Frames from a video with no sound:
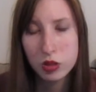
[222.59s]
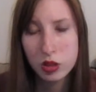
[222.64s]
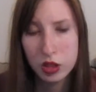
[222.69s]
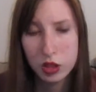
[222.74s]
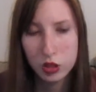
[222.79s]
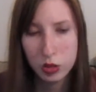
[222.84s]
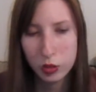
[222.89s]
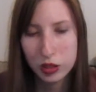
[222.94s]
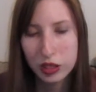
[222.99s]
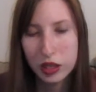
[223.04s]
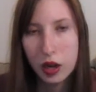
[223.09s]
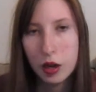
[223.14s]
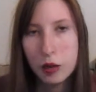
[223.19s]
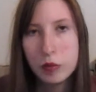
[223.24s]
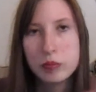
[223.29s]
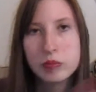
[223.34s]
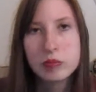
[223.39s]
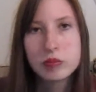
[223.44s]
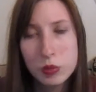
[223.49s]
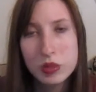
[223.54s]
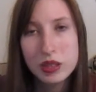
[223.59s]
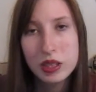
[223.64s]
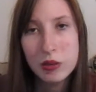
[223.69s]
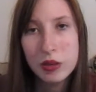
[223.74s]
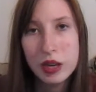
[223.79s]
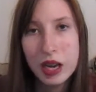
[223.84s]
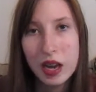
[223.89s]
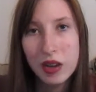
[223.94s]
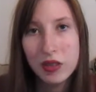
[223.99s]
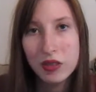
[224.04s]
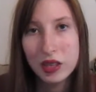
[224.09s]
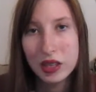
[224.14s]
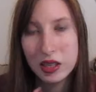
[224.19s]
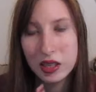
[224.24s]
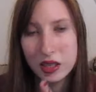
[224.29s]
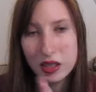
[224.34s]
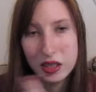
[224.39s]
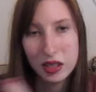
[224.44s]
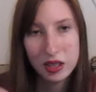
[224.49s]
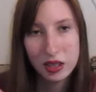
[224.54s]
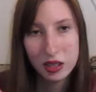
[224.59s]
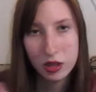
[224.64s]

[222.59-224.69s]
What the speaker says: the 3 rooms that we have, and it